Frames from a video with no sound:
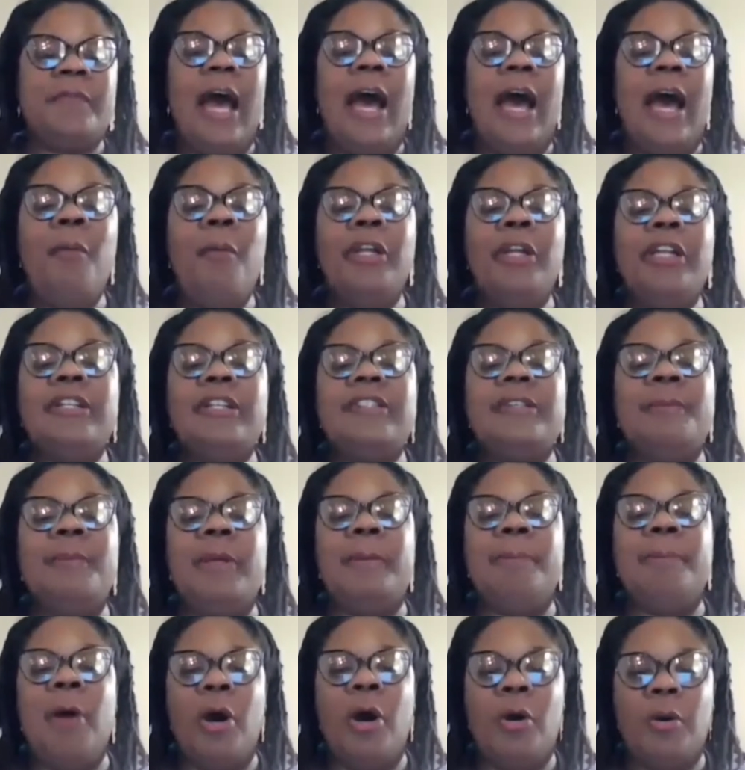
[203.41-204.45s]
I wanted to
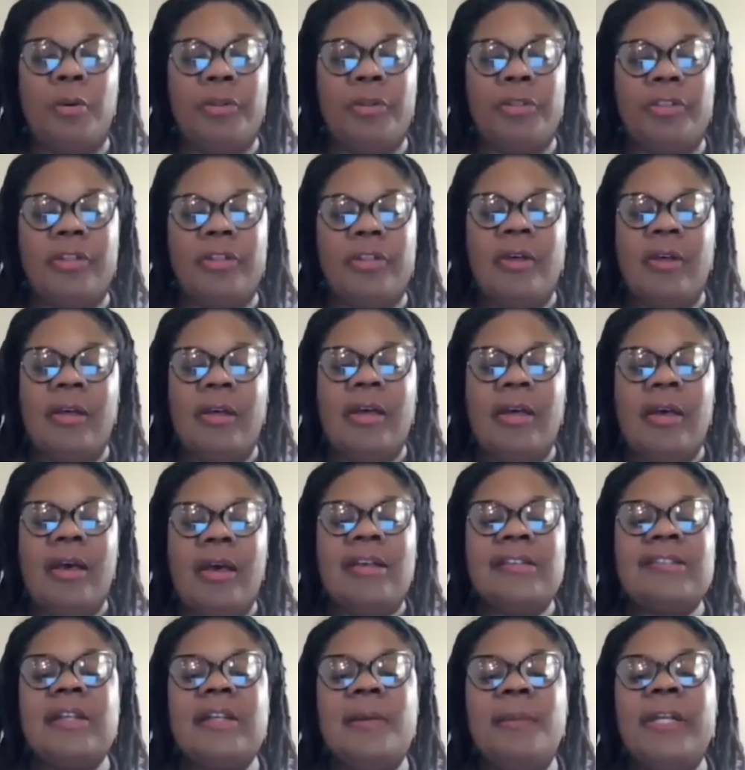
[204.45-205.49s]
be both
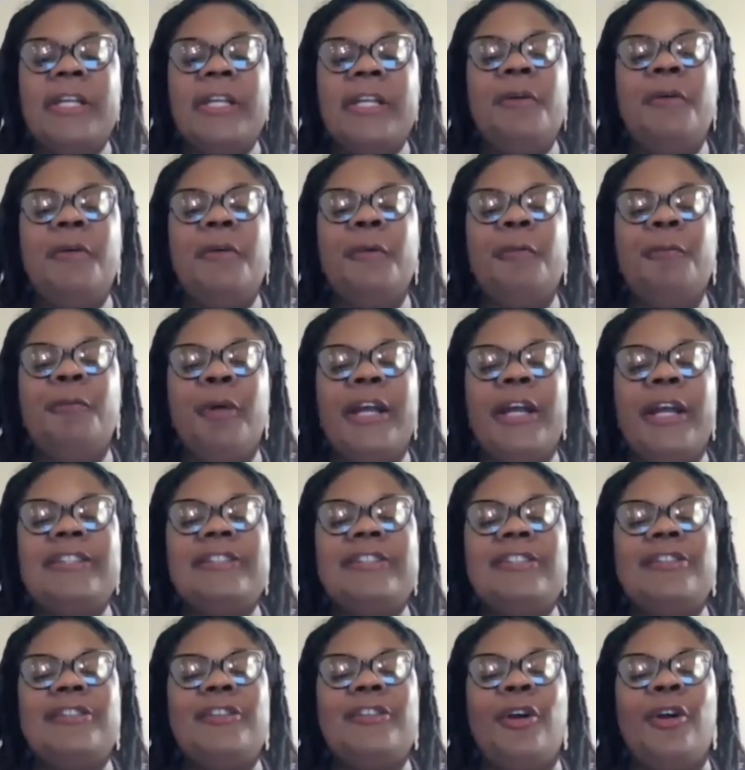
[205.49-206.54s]
somebody who
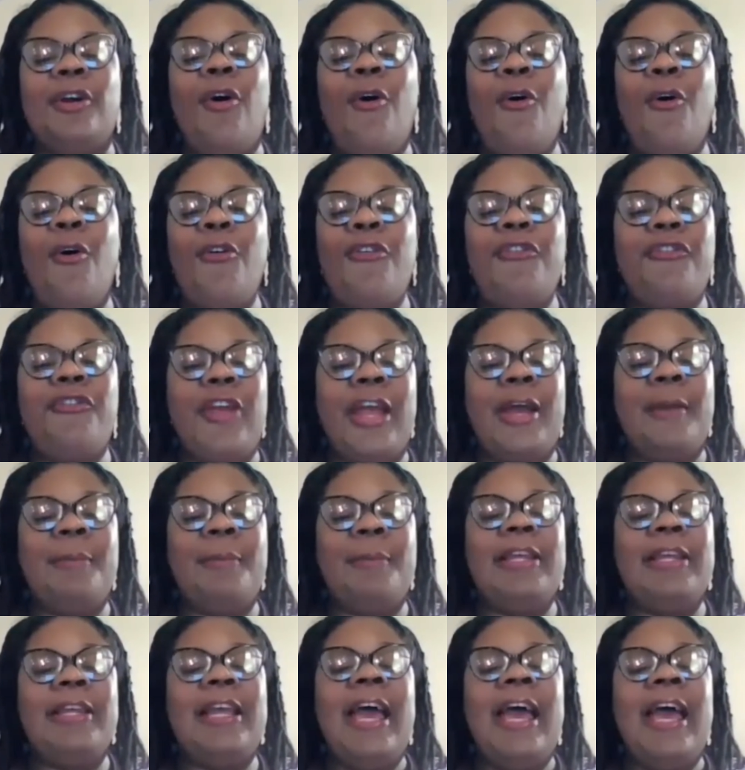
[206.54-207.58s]
embraced their whole
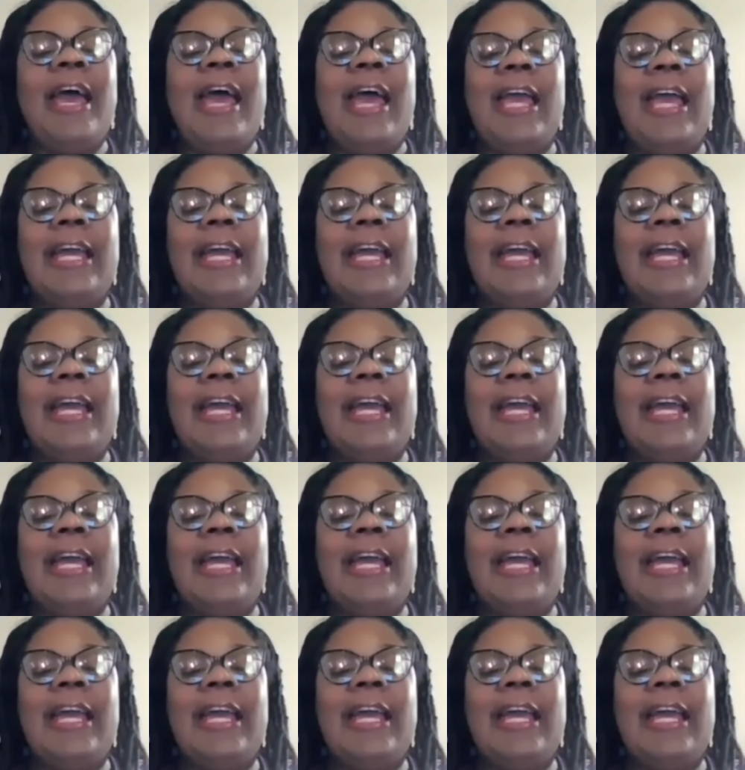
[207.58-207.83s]
family